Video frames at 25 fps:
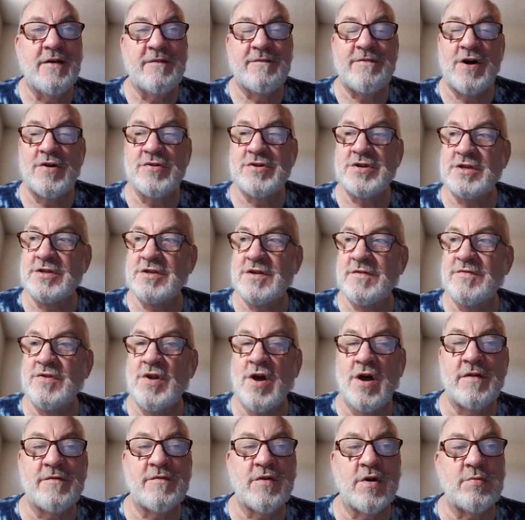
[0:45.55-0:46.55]
functions of
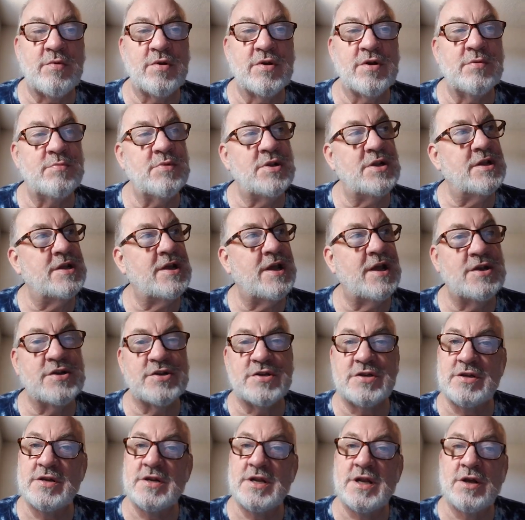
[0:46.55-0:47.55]
nonverbal
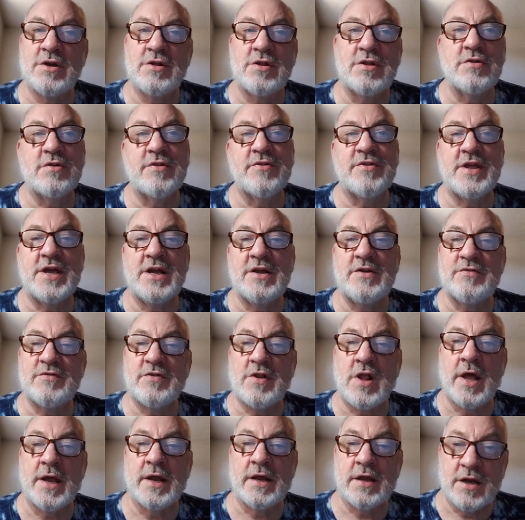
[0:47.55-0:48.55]
communication include things
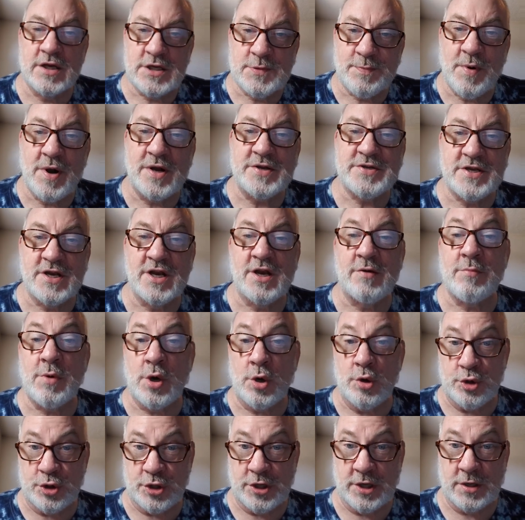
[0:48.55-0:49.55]
like expressing
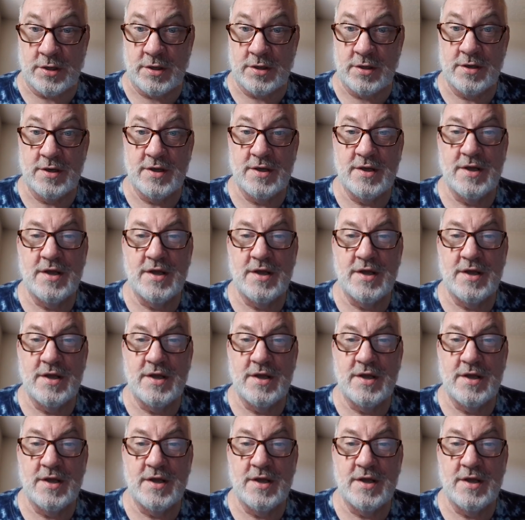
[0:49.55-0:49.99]
emotion